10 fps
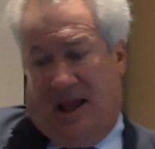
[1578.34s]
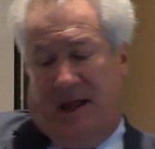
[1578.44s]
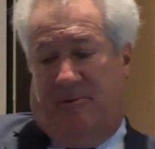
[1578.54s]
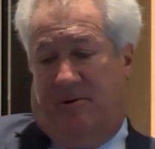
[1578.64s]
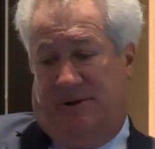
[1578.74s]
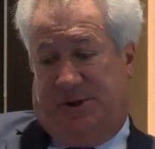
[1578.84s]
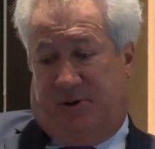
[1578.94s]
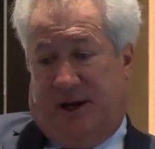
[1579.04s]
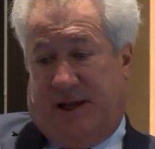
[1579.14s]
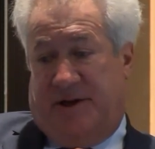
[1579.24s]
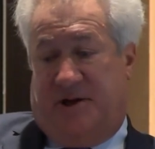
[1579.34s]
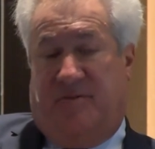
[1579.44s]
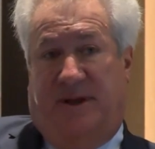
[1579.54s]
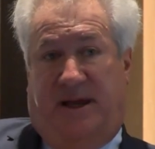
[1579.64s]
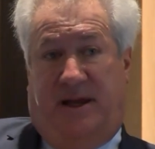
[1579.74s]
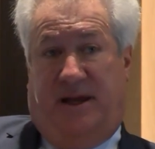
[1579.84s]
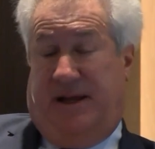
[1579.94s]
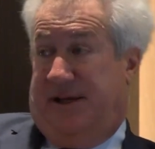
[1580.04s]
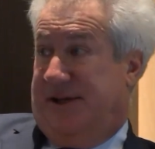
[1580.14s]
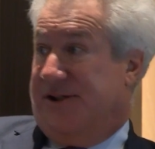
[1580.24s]
And what was striking to me
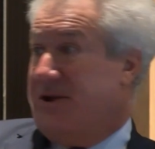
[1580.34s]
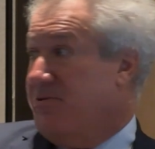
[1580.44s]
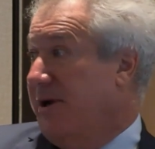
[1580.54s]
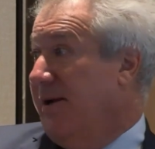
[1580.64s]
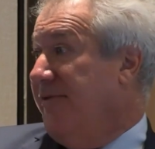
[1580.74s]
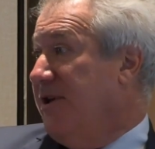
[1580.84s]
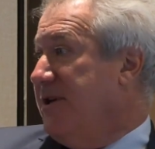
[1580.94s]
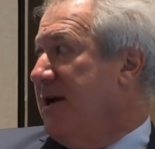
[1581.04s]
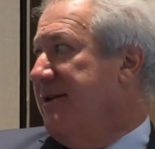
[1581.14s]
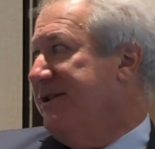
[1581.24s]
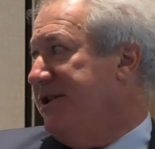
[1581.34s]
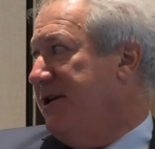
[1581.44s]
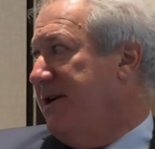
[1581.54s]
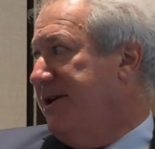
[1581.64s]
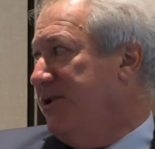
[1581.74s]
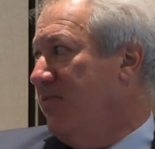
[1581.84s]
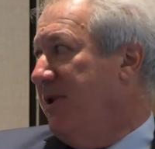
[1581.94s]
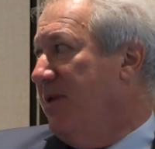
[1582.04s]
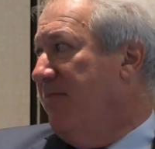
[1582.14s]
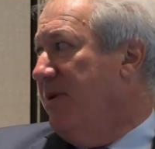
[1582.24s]
is three of the 10 cities
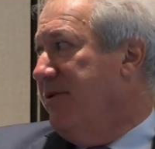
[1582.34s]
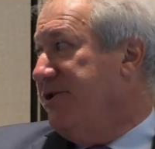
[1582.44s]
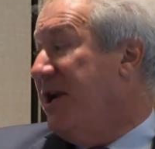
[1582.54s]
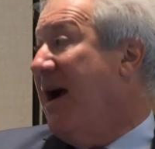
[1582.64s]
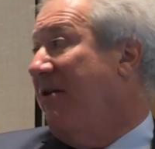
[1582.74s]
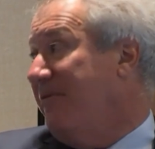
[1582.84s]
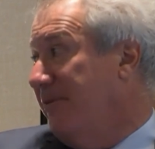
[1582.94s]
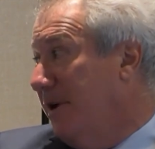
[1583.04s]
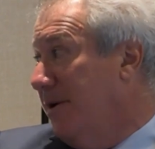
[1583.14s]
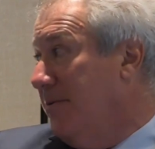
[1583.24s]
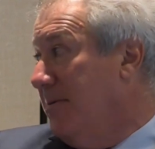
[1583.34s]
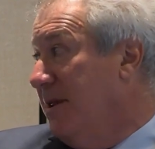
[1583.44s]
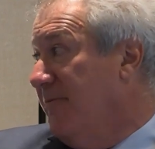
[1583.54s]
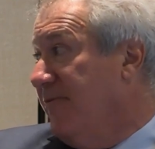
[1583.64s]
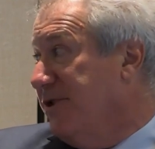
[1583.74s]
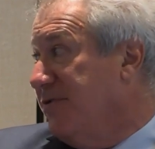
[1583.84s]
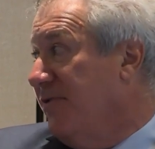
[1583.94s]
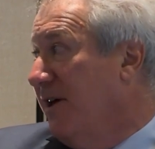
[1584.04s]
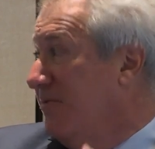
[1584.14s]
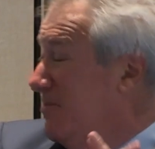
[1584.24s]
with the most outflow in the first
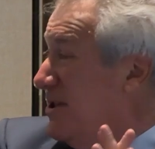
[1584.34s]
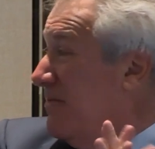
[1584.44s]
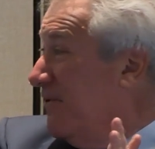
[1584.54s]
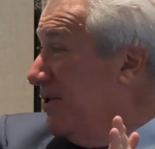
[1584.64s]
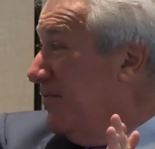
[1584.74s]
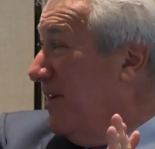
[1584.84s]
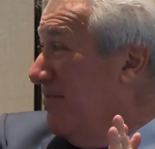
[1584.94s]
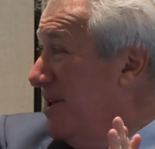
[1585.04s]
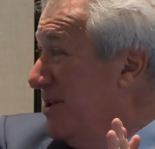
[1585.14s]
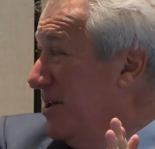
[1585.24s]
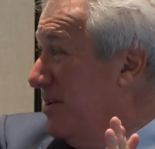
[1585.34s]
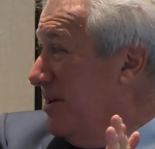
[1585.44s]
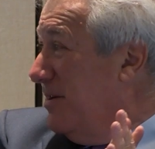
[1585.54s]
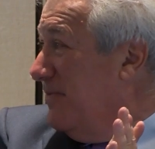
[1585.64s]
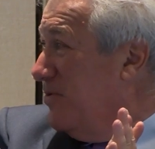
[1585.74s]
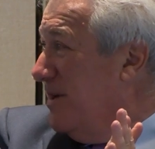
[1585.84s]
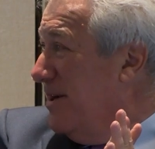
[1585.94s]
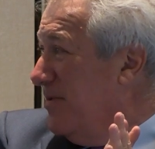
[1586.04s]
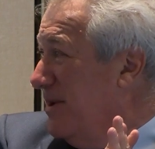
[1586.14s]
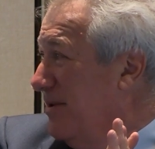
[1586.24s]
five, was it the first 5 months, I think, of
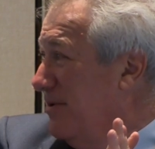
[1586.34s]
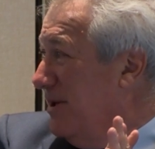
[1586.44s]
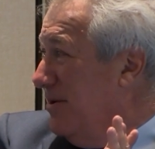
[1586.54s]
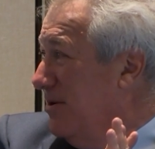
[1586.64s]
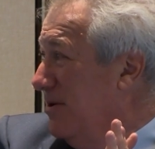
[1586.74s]
2023?